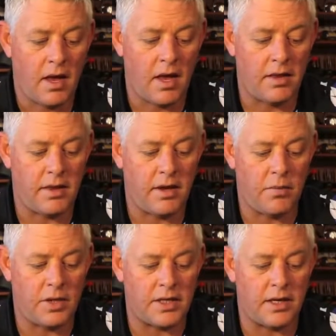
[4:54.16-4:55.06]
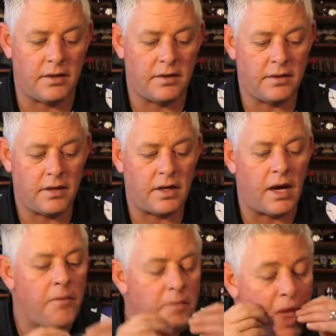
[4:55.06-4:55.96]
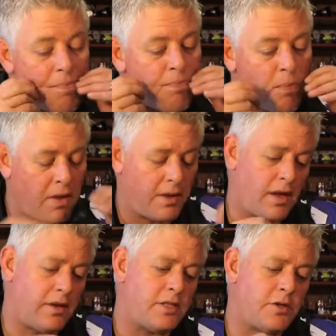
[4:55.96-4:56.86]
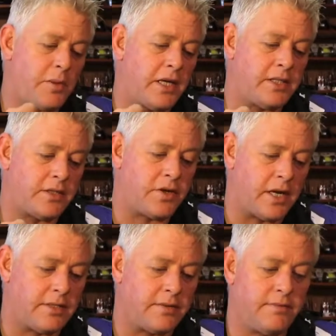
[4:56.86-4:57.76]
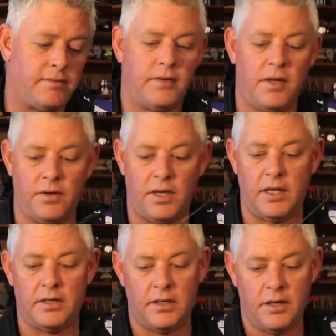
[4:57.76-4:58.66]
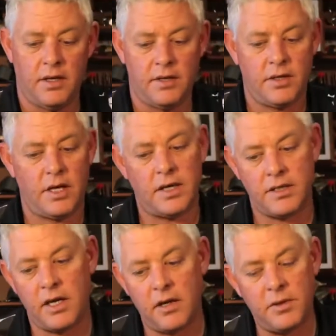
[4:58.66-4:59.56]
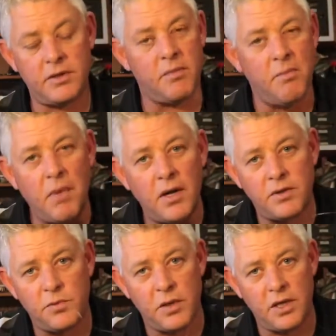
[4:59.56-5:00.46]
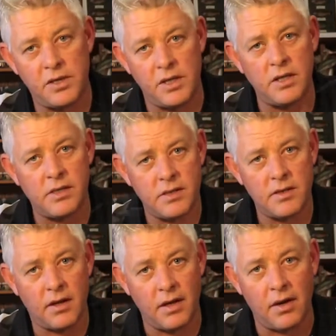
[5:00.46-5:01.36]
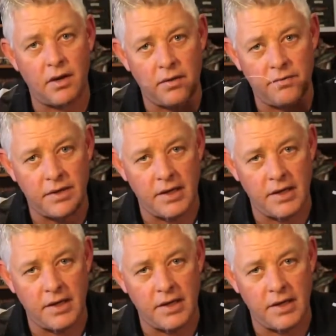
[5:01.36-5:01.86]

And there we're done. Okay. Now that's your basic trace you'll need to catch edibles and most species that don't have